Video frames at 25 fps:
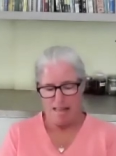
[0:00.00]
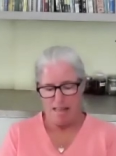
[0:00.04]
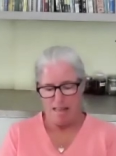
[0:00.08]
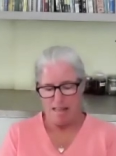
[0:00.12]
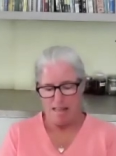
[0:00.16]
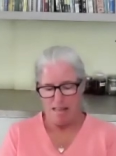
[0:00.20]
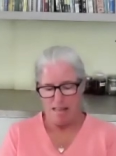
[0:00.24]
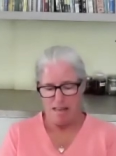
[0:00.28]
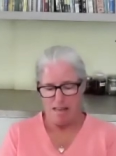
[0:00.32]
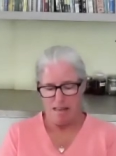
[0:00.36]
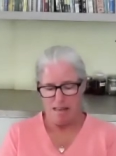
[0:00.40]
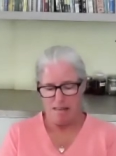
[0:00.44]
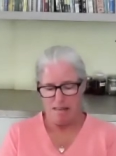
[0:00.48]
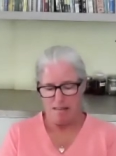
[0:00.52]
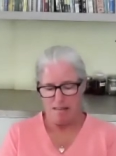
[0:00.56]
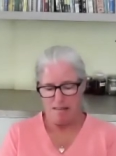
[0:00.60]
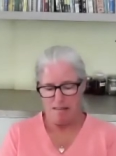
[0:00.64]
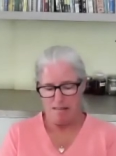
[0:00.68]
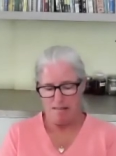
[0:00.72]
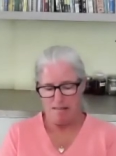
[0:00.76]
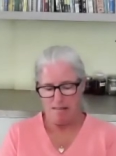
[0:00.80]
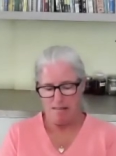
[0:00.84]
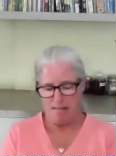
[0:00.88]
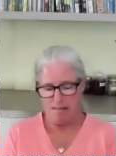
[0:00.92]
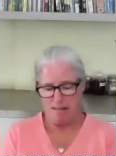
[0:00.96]

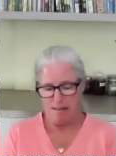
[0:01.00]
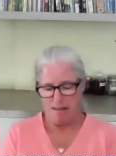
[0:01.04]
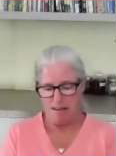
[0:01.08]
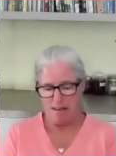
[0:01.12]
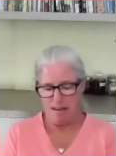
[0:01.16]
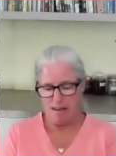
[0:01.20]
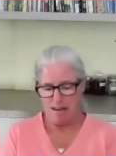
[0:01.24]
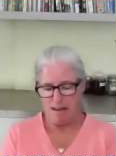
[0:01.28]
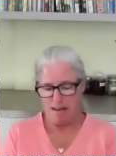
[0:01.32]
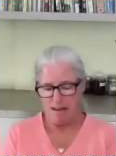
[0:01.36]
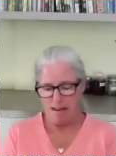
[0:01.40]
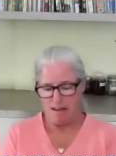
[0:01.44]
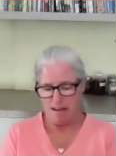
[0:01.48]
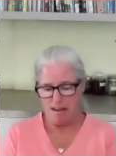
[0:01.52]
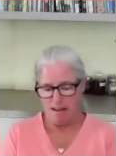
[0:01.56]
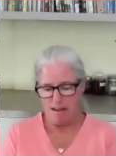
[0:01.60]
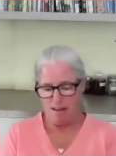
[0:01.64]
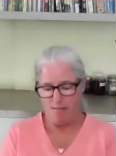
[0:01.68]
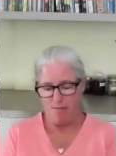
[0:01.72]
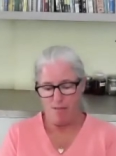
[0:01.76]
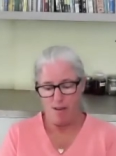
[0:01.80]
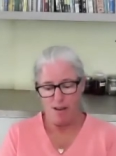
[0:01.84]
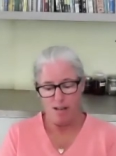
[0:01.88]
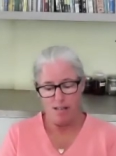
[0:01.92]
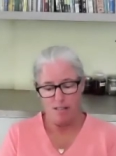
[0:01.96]
Let's see.
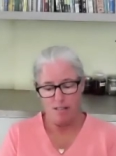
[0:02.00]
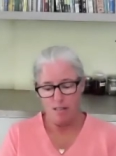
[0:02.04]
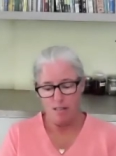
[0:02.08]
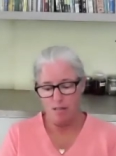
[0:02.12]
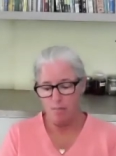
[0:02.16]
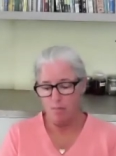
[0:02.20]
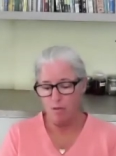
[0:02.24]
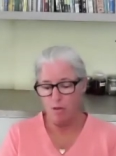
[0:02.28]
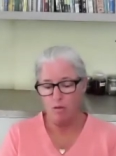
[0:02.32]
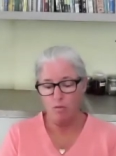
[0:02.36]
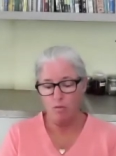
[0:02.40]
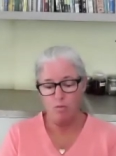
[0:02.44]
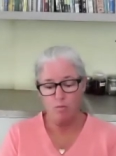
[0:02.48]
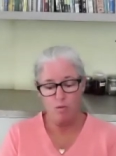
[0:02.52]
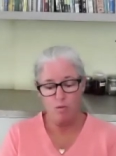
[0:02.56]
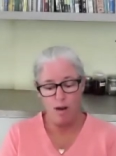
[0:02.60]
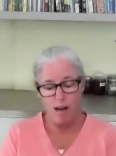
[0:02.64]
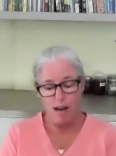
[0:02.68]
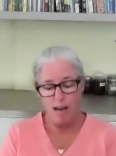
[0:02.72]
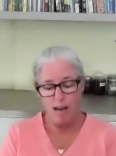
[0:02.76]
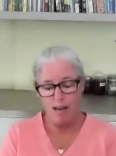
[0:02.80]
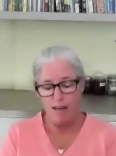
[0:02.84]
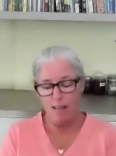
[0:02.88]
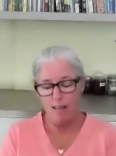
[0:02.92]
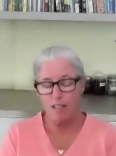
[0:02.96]
I've had some
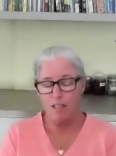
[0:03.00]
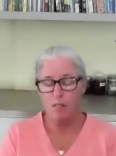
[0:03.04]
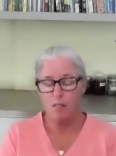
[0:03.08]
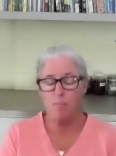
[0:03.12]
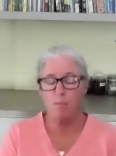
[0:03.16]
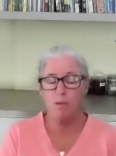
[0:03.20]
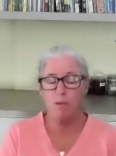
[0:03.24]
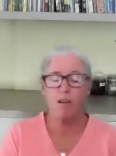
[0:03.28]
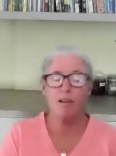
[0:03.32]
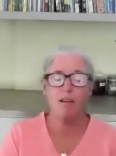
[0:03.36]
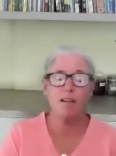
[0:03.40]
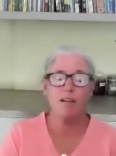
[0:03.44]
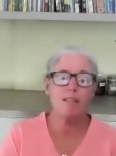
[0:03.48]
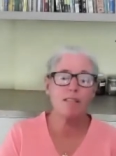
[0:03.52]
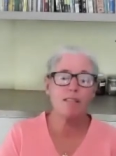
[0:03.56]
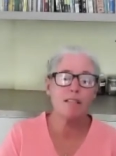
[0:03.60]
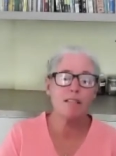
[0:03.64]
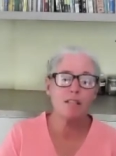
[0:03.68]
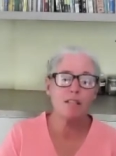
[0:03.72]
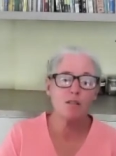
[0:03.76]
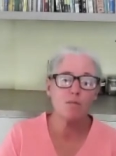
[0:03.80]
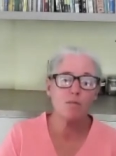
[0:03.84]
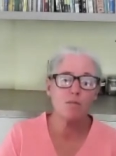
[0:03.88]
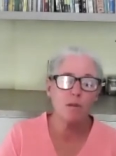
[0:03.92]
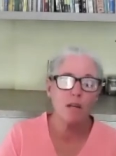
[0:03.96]
great
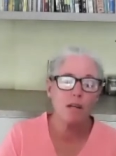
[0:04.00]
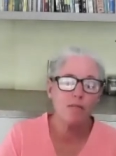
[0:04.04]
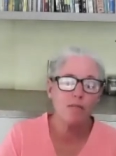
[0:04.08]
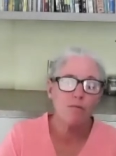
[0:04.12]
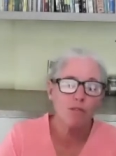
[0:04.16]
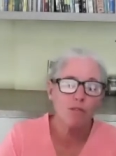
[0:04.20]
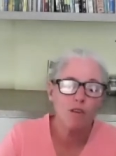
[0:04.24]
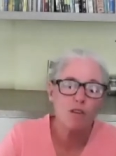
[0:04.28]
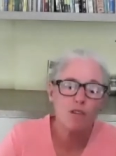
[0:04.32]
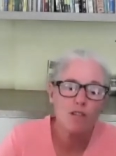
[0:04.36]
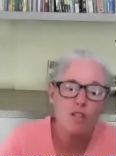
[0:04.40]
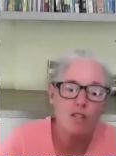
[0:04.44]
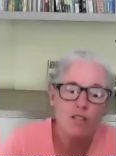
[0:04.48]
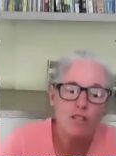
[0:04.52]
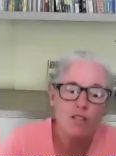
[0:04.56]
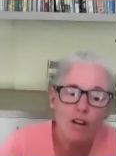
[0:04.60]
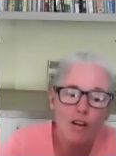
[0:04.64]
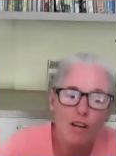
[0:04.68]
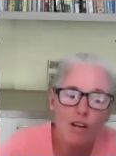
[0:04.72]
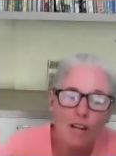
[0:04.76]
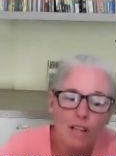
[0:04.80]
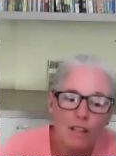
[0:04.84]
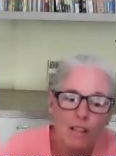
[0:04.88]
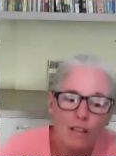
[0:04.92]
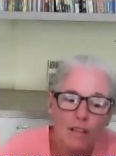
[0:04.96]
experiences when I first
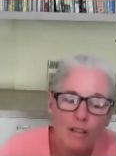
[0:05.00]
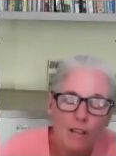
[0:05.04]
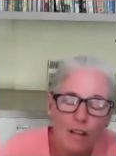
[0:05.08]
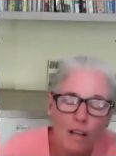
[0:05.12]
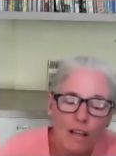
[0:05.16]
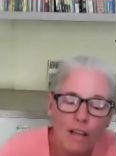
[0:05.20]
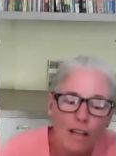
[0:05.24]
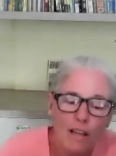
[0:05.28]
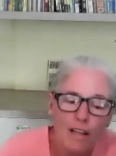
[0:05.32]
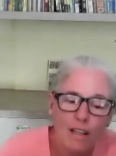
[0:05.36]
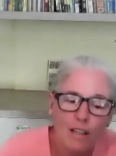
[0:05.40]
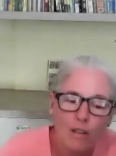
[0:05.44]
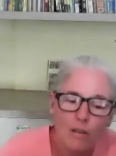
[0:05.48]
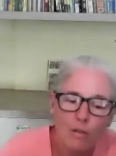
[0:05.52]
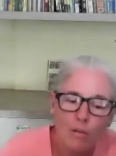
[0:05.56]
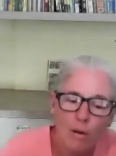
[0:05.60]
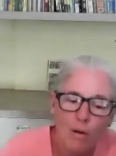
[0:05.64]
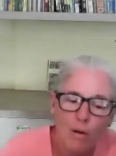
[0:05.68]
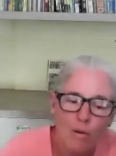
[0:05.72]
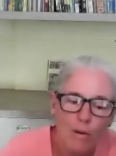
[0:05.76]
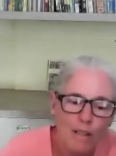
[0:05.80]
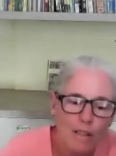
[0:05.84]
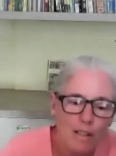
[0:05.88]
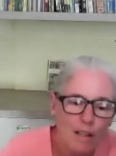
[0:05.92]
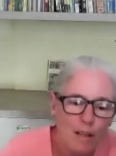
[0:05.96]
started
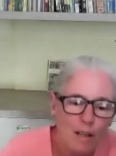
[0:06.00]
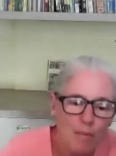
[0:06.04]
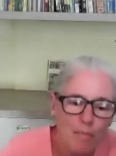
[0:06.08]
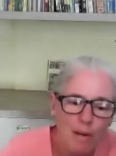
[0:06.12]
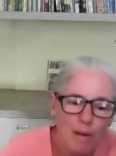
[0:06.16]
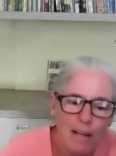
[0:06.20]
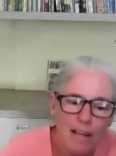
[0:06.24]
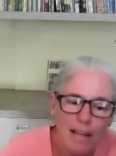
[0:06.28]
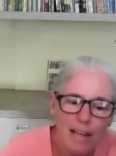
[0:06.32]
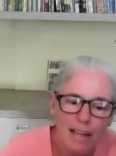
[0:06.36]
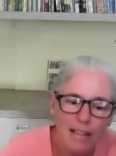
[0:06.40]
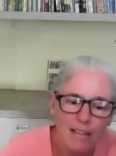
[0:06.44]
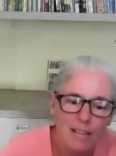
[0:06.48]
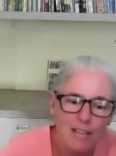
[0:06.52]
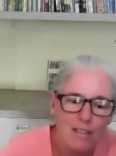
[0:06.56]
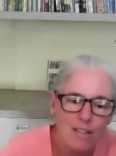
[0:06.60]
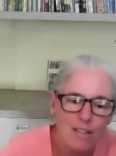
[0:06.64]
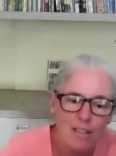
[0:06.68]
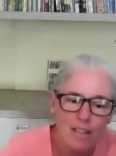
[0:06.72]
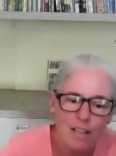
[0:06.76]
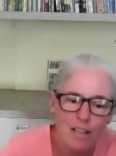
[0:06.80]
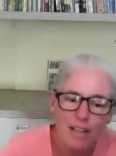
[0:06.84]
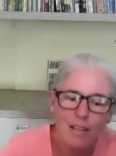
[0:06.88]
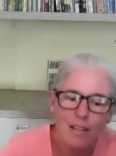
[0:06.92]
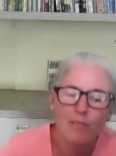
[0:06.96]
growing them. I had
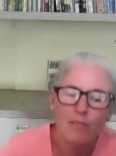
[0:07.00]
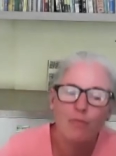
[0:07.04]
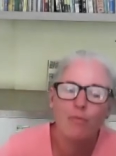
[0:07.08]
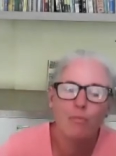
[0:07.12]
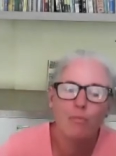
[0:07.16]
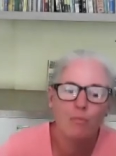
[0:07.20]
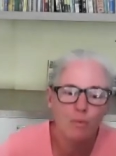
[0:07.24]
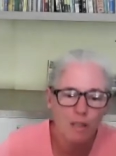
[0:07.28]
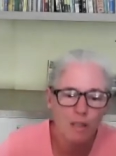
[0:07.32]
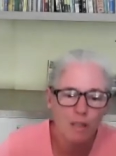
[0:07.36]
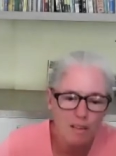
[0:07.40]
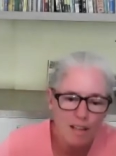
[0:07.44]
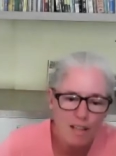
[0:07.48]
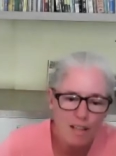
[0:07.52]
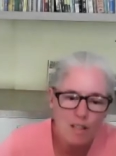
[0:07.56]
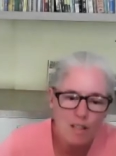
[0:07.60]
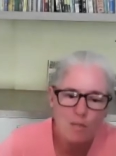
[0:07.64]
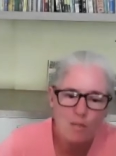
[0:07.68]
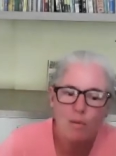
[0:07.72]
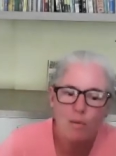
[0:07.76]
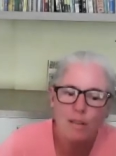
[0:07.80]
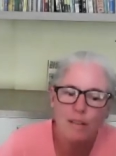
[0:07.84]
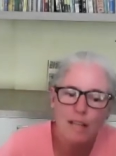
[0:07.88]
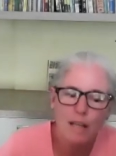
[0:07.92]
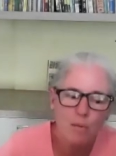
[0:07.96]
and realized
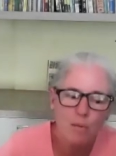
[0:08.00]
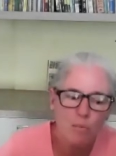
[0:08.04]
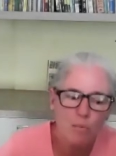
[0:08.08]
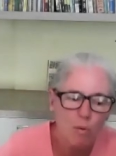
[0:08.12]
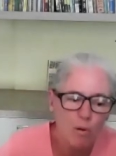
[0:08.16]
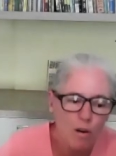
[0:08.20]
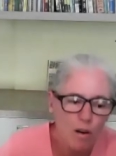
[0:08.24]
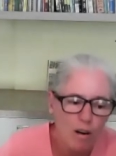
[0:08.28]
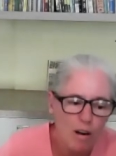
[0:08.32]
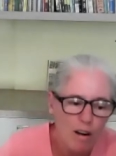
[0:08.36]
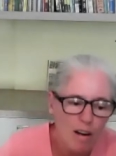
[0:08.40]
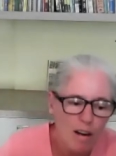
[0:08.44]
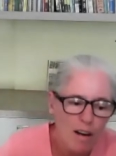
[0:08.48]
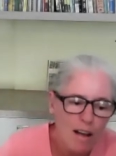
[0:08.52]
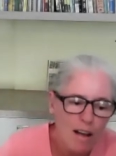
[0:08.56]
what they were.